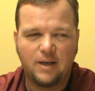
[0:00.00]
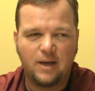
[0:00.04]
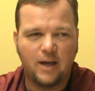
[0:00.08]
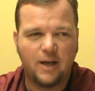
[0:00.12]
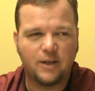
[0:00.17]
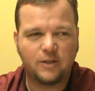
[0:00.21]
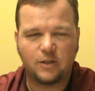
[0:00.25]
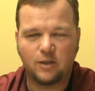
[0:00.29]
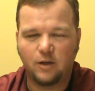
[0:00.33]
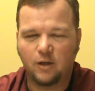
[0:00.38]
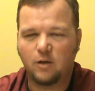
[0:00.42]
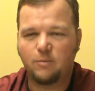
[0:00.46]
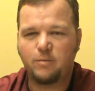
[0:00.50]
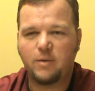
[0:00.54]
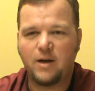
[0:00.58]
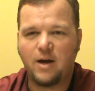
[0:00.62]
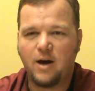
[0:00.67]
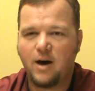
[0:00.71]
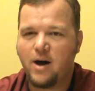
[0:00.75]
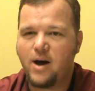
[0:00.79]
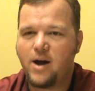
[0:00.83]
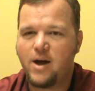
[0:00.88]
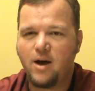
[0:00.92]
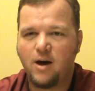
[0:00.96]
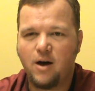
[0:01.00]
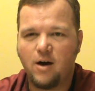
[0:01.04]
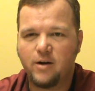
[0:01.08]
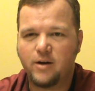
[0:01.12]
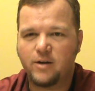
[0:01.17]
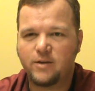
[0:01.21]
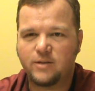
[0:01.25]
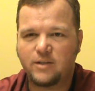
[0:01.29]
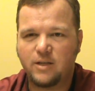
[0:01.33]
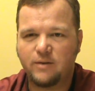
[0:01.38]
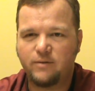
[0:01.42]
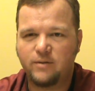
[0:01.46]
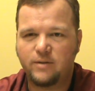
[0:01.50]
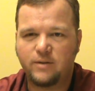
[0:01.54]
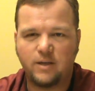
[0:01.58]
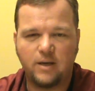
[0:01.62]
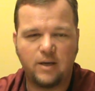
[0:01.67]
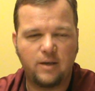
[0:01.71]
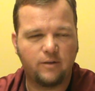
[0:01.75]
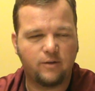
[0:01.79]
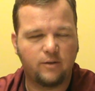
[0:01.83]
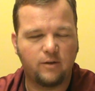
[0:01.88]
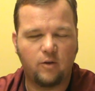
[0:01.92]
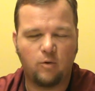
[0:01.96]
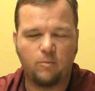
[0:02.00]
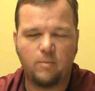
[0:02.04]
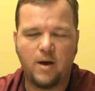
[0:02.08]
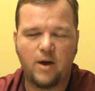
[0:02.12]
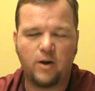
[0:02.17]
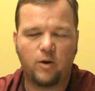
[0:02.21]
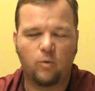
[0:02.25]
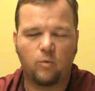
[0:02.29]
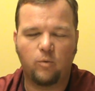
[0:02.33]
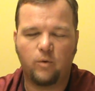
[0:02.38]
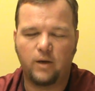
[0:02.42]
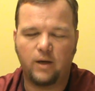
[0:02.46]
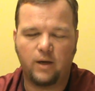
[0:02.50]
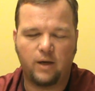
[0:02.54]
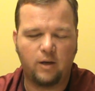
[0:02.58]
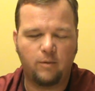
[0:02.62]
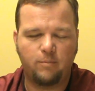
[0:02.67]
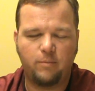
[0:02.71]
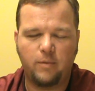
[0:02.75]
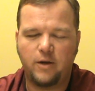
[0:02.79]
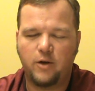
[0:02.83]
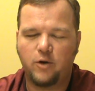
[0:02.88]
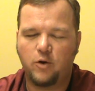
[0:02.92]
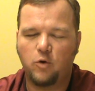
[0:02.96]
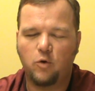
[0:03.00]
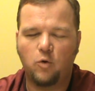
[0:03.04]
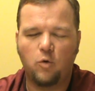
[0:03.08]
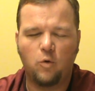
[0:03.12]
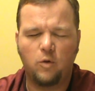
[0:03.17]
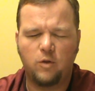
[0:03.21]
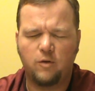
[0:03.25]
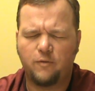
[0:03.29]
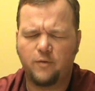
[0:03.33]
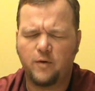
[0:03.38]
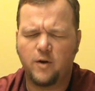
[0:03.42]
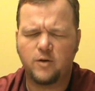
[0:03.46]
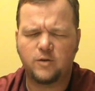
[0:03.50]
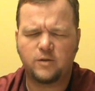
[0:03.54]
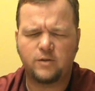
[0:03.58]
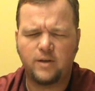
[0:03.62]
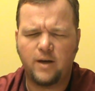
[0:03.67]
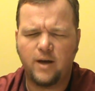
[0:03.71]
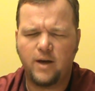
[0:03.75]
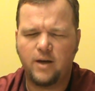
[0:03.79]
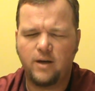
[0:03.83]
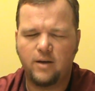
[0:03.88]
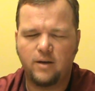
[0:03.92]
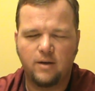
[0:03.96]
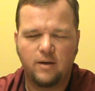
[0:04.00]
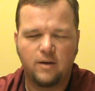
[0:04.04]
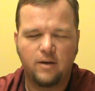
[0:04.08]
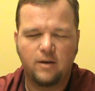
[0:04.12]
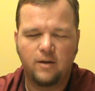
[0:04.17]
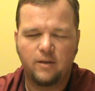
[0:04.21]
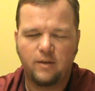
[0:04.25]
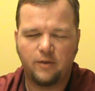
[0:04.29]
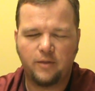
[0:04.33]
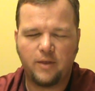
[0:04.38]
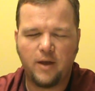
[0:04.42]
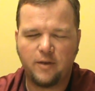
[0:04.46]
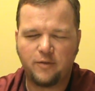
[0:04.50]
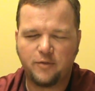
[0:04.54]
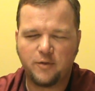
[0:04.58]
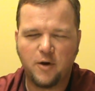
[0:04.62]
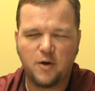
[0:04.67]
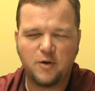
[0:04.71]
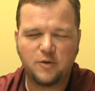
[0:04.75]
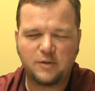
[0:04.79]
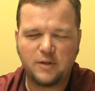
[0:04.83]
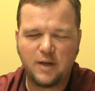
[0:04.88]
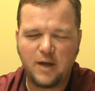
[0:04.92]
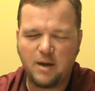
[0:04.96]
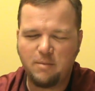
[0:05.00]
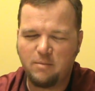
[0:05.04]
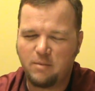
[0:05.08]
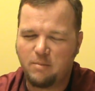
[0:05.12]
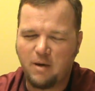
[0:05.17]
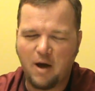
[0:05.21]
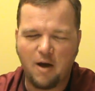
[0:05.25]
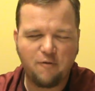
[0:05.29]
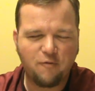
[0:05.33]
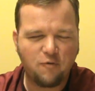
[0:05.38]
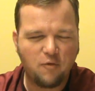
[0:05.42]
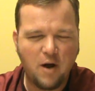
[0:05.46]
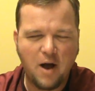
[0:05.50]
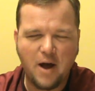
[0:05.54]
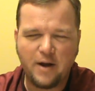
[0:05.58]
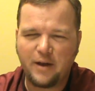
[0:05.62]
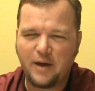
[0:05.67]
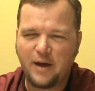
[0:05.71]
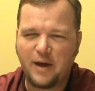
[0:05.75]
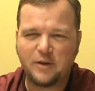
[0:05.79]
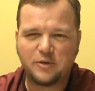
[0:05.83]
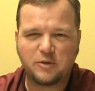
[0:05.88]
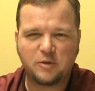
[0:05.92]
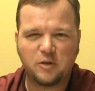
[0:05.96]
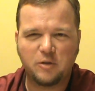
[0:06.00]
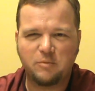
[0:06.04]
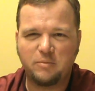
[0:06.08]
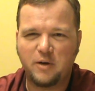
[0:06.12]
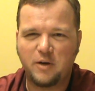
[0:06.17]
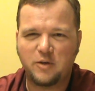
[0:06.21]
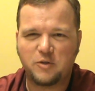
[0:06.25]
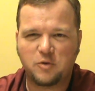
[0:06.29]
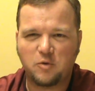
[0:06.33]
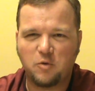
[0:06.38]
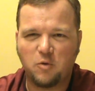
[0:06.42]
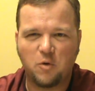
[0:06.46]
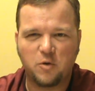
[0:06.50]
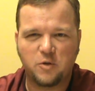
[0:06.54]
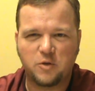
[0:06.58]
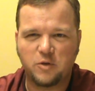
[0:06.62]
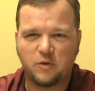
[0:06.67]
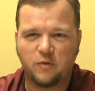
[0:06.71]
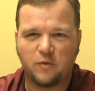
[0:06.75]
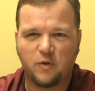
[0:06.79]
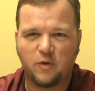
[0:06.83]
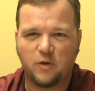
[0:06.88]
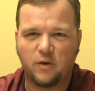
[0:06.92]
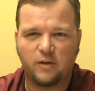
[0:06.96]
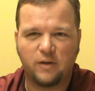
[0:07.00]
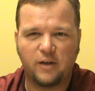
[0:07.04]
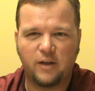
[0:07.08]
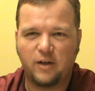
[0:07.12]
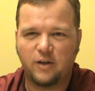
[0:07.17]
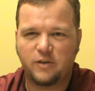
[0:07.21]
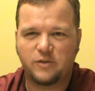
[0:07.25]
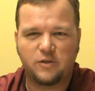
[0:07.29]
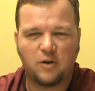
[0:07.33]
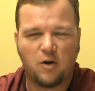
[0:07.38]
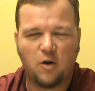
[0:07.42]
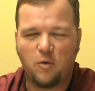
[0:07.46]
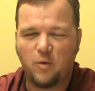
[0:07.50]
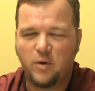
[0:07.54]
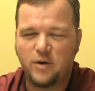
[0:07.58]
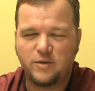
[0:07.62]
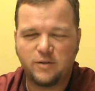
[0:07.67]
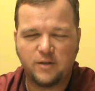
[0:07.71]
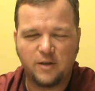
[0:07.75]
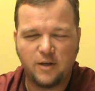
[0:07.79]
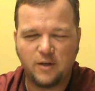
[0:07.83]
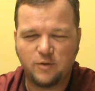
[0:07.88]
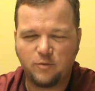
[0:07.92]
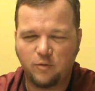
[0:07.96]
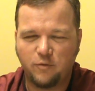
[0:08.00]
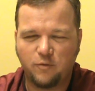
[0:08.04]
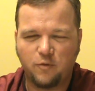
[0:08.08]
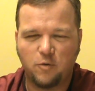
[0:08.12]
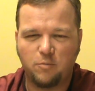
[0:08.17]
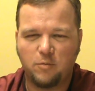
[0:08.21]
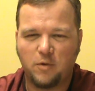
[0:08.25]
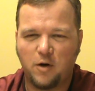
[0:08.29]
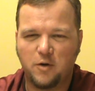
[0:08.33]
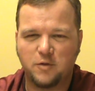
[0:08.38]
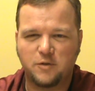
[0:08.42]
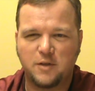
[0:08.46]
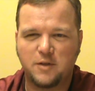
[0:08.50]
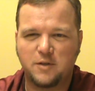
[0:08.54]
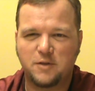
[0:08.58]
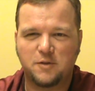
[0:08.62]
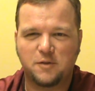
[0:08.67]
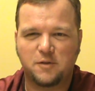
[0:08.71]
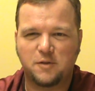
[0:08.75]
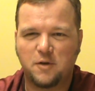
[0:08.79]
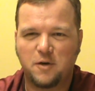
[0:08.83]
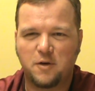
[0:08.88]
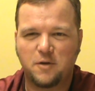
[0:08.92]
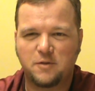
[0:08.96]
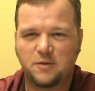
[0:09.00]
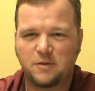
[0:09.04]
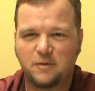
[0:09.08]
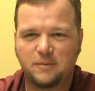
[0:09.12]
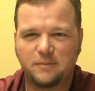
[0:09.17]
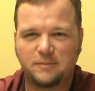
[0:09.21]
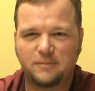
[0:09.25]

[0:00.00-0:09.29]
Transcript: It's going to be hot August 17th. No matter what, it could be cool the first day, but that Thursday, but by Friday it's going to be a scorcher. It just always is when football season starts.